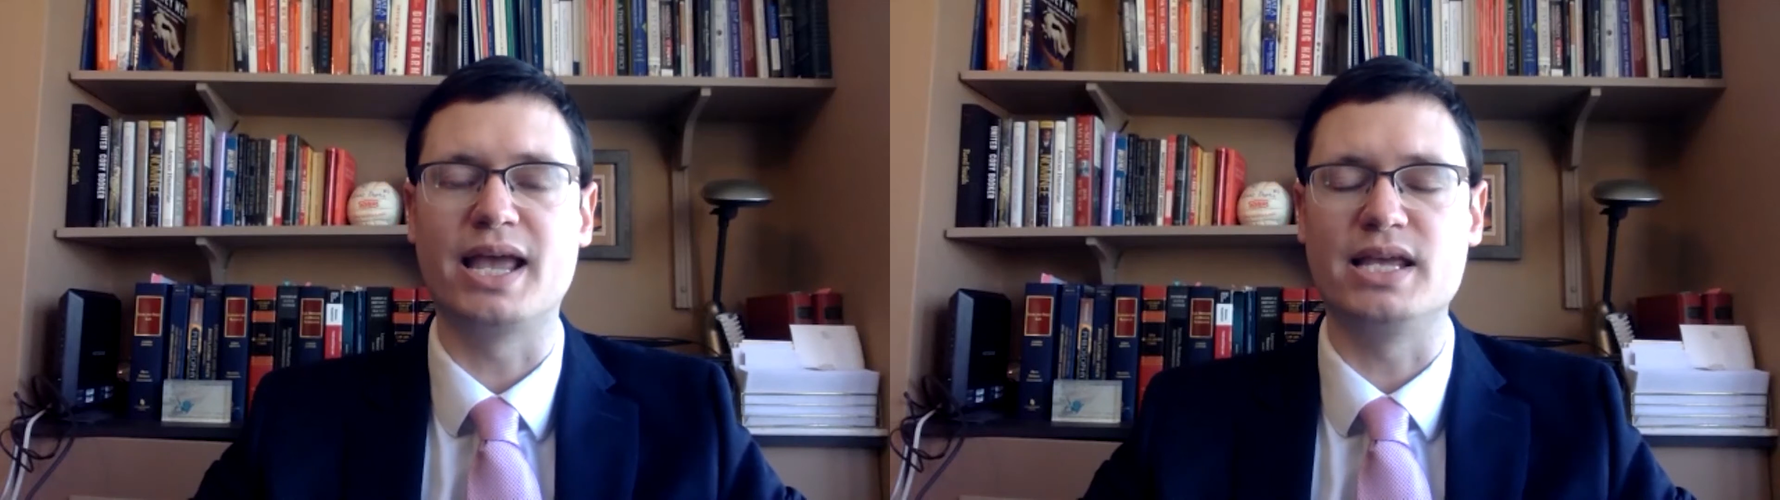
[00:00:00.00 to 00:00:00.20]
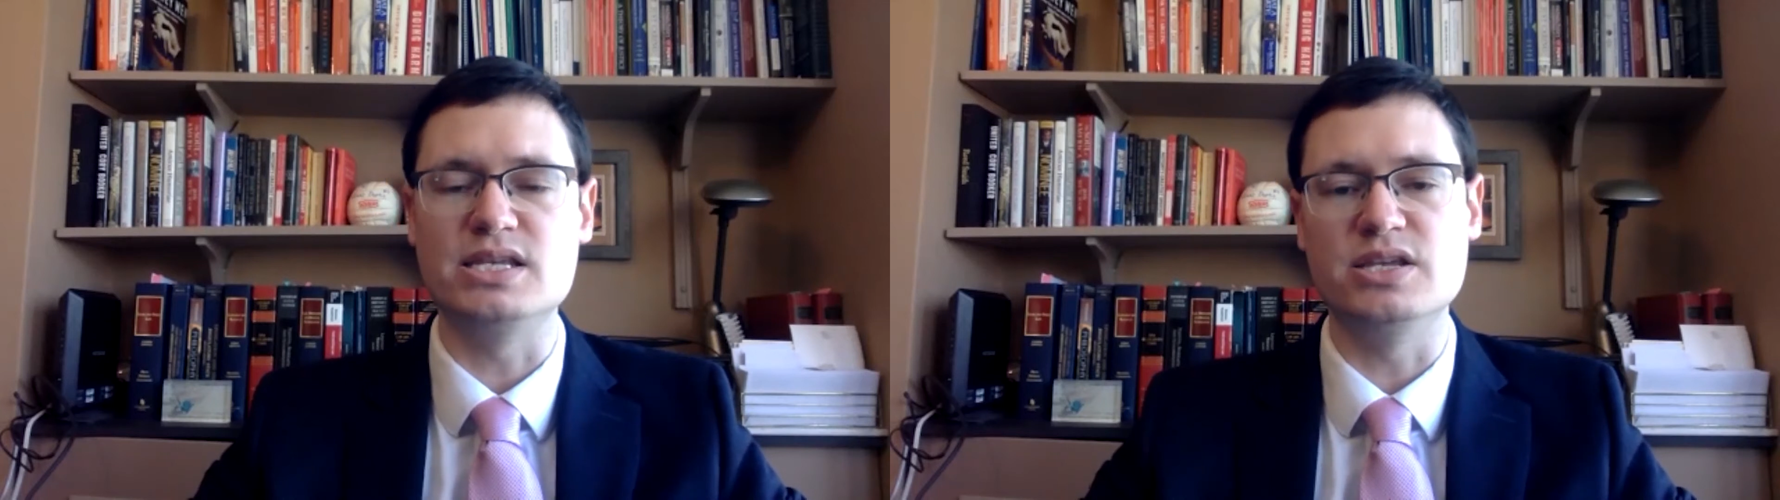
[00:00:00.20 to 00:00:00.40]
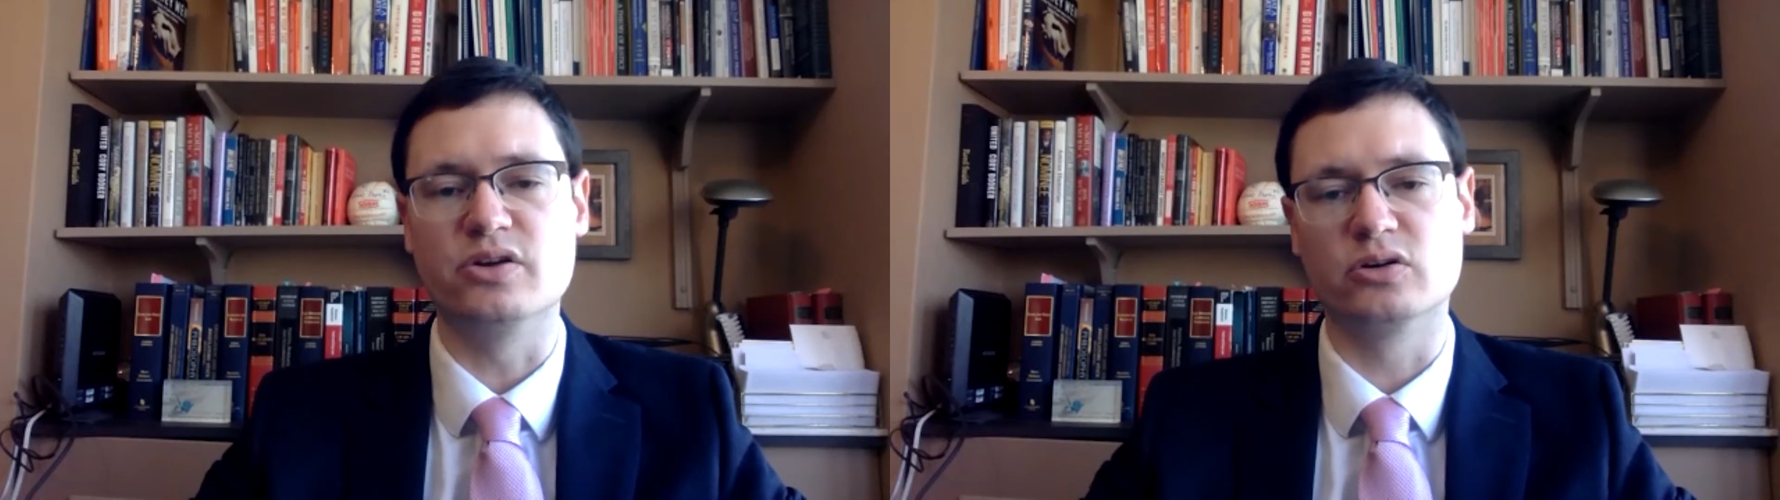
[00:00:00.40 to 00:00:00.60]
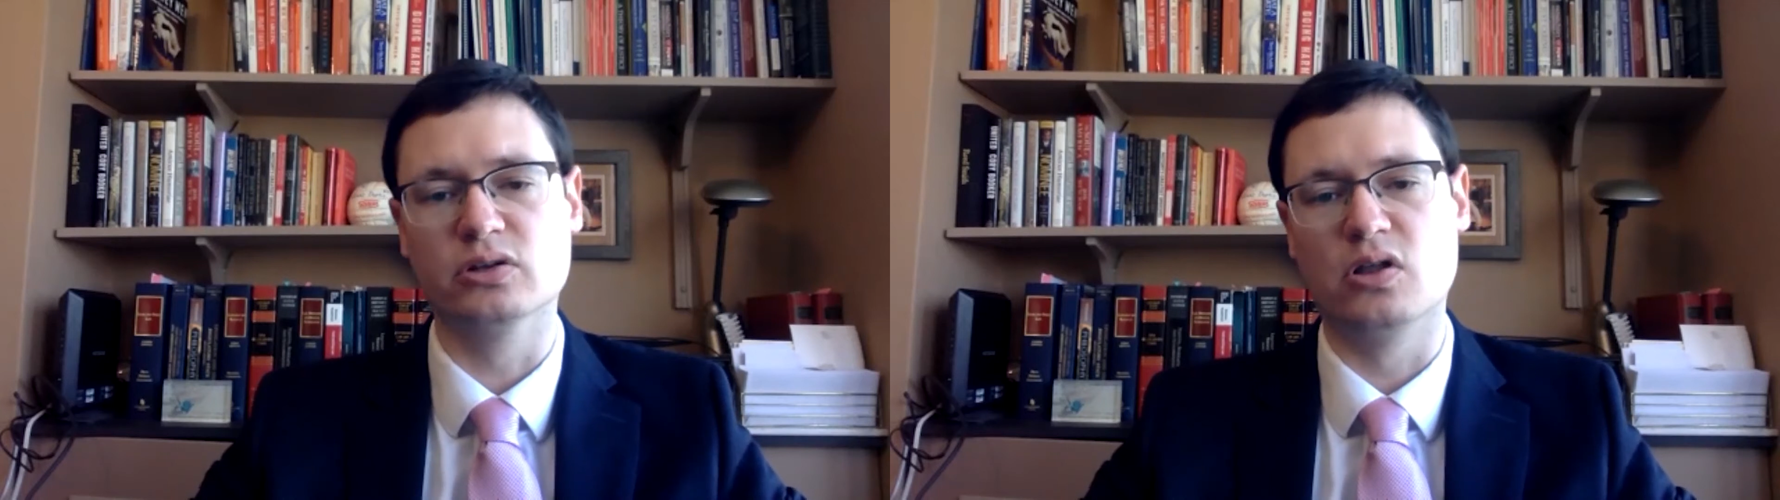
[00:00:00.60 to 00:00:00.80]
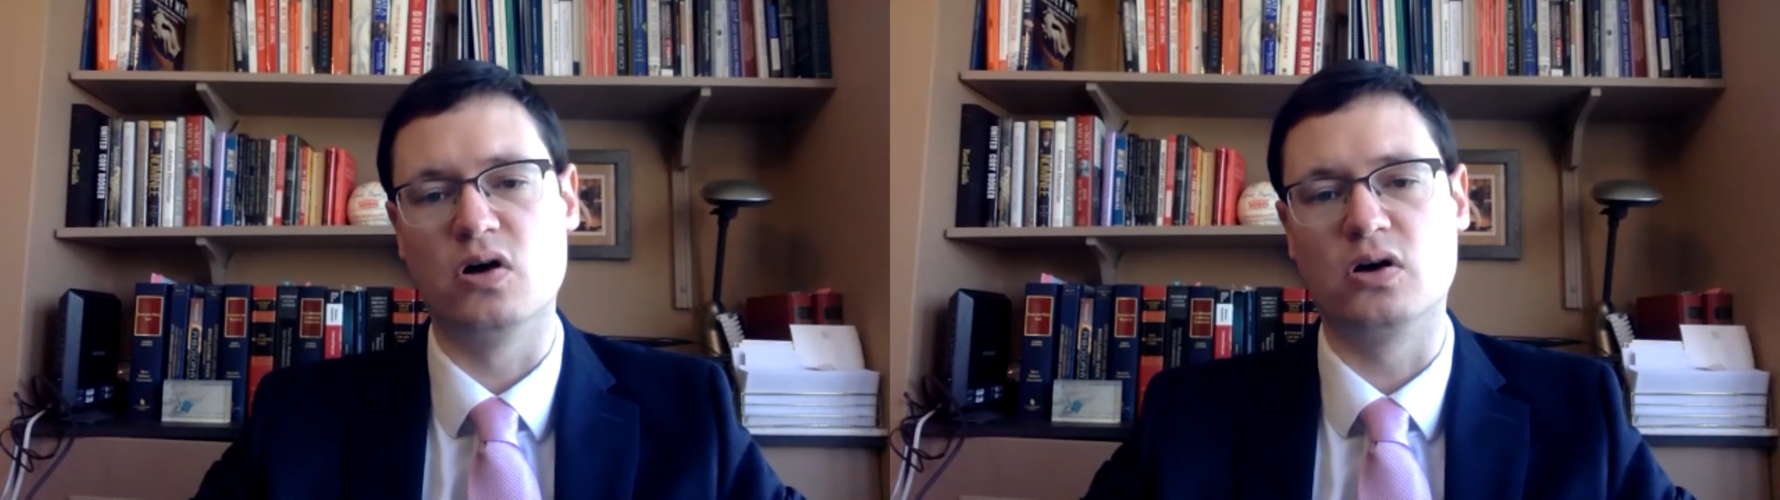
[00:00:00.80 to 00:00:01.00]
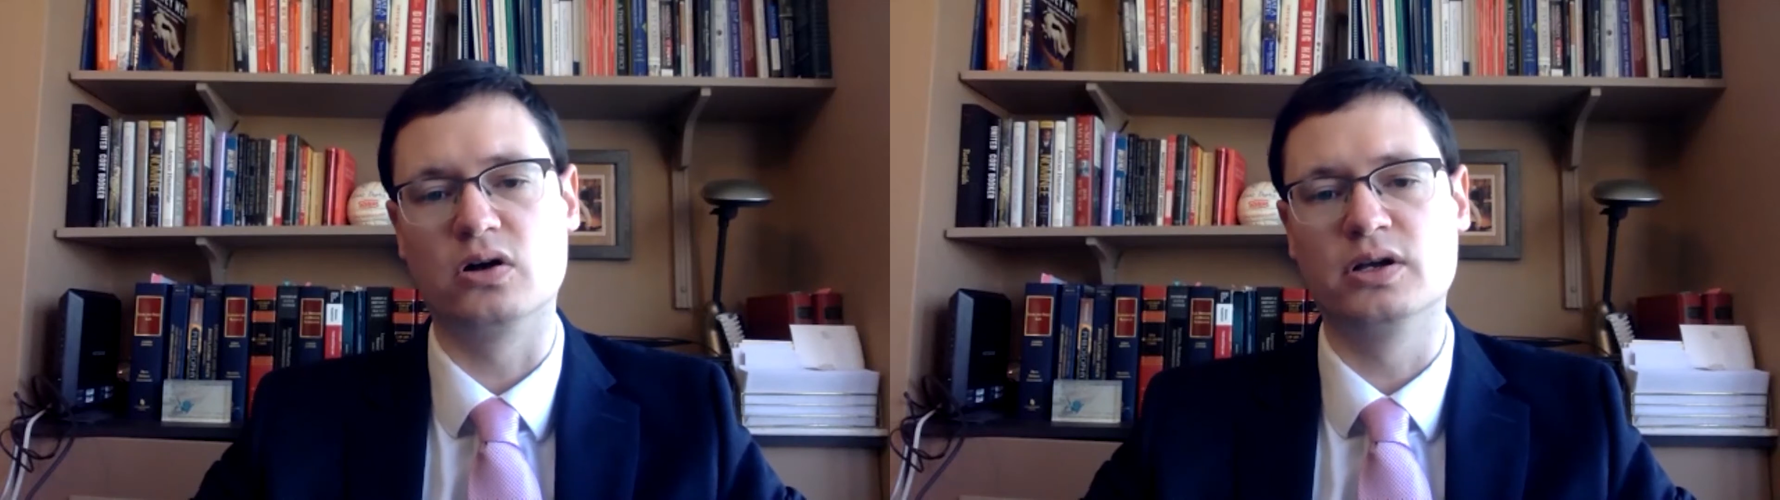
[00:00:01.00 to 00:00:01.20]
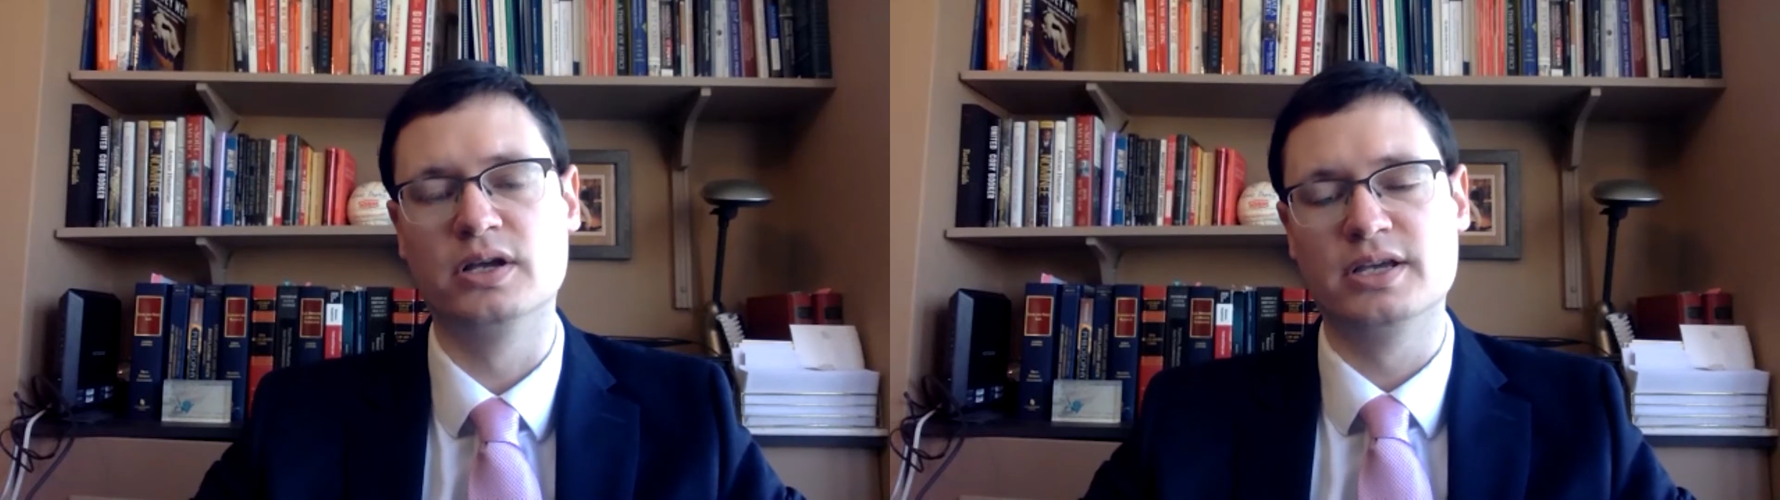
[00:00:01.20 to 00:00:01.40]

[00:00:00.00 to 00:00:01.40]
a year long